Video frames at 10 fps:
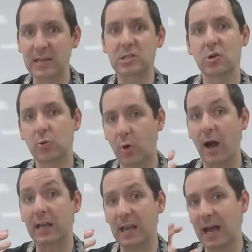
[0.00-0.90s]
So a
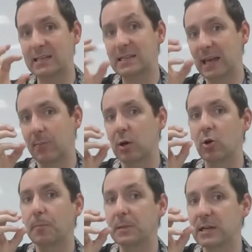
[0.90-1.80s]
rocket has
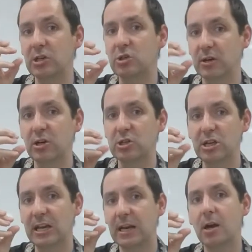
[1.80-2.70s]
chemical potential
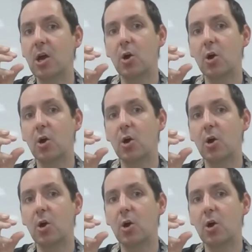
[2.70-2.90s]
energy in it,